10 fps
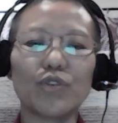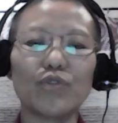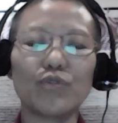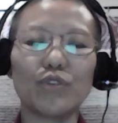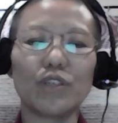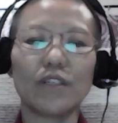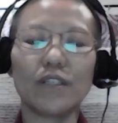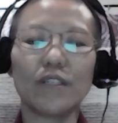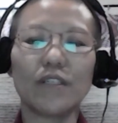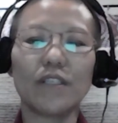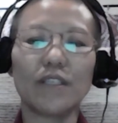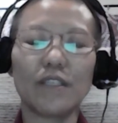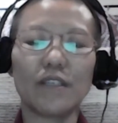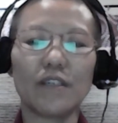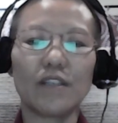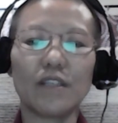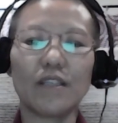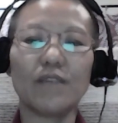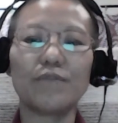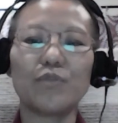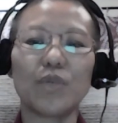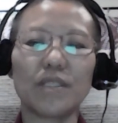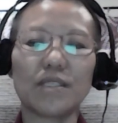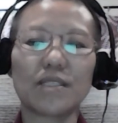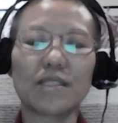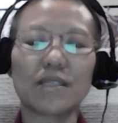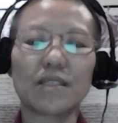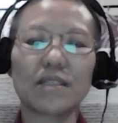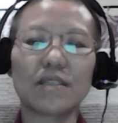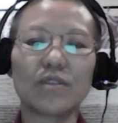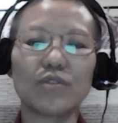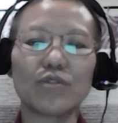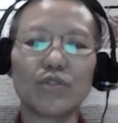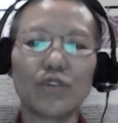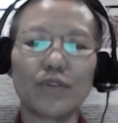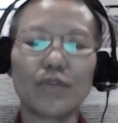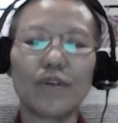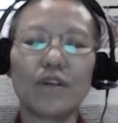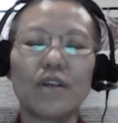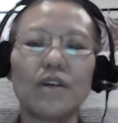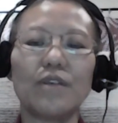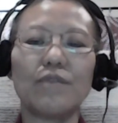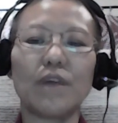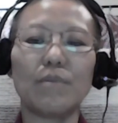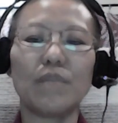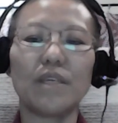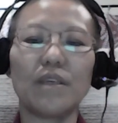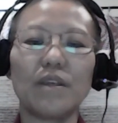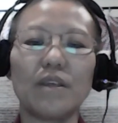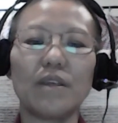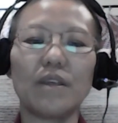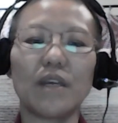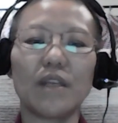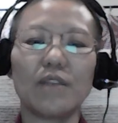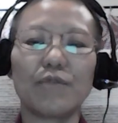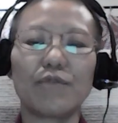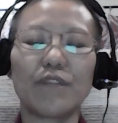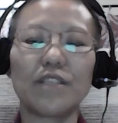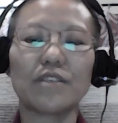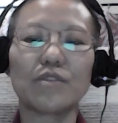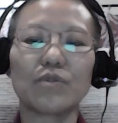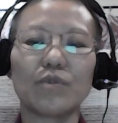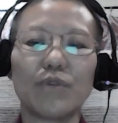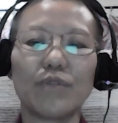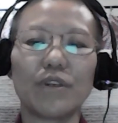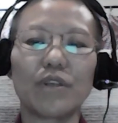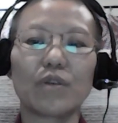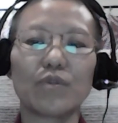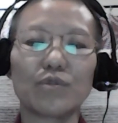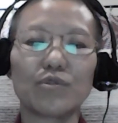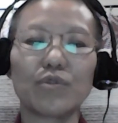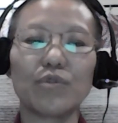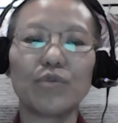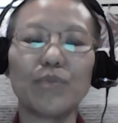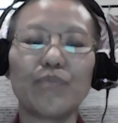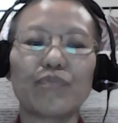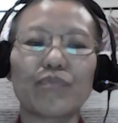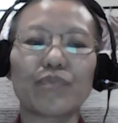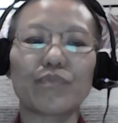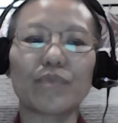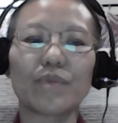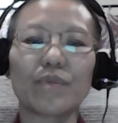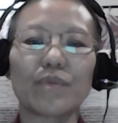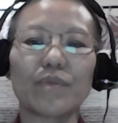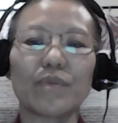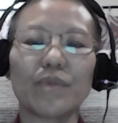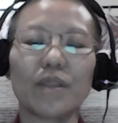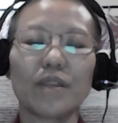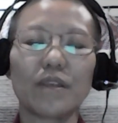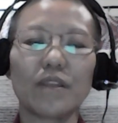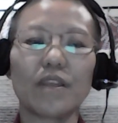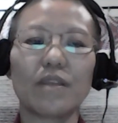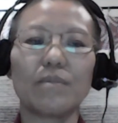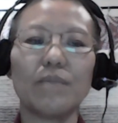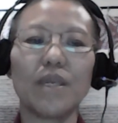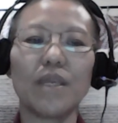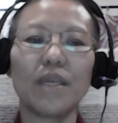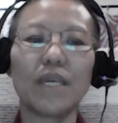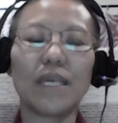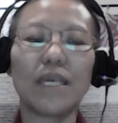to your loved ones, to your family and the friends who are very close to you. Then think that, may